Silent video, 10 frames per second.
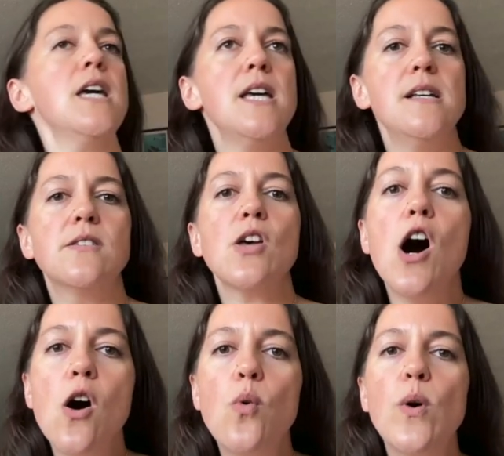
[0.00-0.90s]
is,
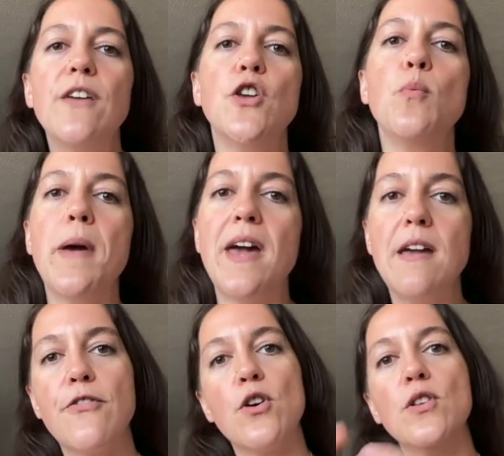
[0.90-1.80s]
if you
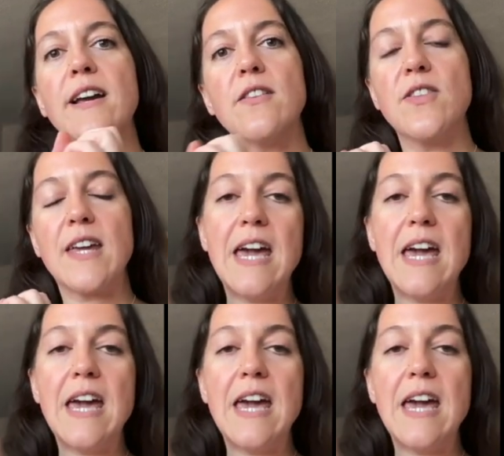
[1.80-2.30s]
pay for like the